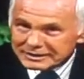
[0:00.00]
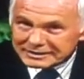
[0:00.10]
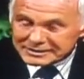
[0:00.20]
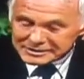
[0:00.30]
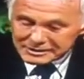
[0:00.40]

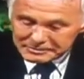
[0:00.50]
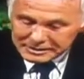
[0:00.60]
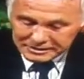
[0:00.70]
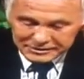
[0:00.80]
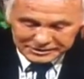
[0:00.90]
take just a
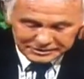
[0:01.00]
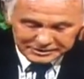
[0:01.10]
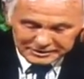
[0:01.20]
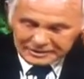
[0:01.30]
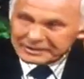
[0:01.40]
minute or so
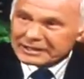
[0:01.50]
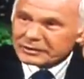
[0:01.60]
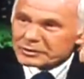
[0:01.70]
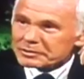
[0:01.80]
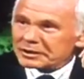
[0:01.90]
here. I
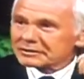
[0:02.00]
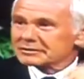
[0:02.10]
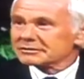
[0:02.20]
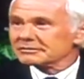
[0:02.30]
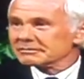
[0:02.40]
remarked
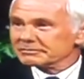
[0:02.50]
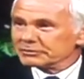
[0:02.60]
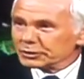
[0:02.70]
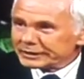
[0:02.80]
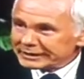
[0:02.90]

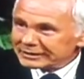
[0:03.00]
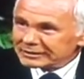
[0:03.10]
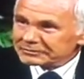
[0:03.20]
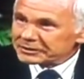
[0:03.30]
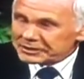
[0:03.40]
during
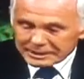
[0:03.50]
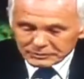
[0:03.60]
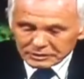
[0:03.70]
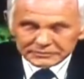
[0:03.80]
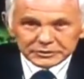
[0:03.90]
the time
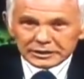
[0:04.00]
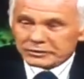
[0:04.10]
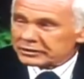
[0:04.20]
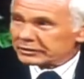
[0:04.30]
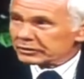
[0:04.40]
off, I
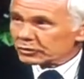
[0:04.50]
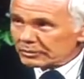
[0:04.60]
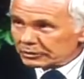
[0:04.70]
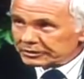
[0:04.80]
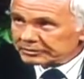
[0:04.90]
usually go to
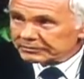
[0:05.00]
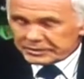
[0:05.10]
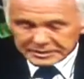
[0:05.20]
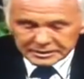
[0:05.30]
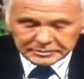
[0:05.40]
Wimbledon, the
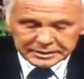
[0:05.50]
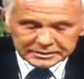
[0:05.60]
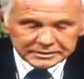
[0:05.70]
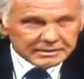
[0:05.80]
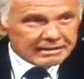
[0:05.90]
tennis
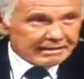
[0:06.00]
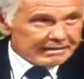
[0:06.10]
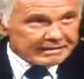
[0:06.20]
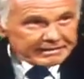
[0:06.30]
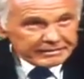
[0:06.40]
matches.
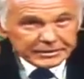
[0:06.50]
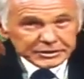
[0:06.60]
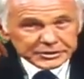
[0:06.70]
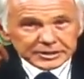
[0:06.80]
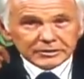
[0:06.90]

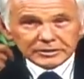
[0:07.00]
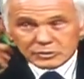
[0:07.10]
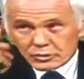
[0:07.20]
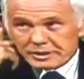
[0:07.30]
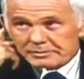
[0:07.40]
This year, on a
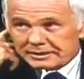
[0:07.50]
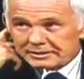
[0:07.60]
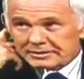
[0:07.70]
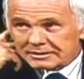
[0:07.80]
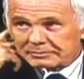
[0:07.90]
whim, I
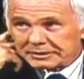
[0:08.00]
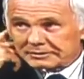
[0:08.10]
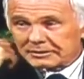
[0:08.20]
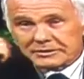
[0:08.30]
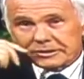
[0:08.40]
did
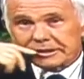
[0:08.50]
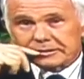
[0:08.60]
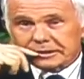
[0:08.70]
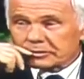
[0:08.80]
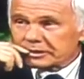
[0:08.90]
something. I was sitting
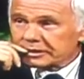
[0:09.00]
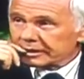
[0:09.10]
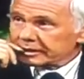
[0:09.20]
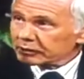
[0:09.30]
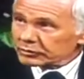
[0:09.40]
around one
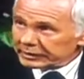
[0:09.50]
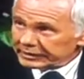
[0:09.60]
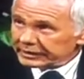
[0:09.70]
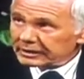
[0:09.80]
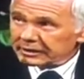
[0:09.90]
Sunday night with my
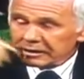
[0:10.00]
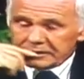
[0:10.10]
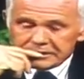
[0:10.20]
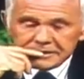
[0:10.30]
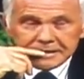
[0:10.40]
gal,
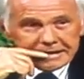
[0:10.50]
Alex,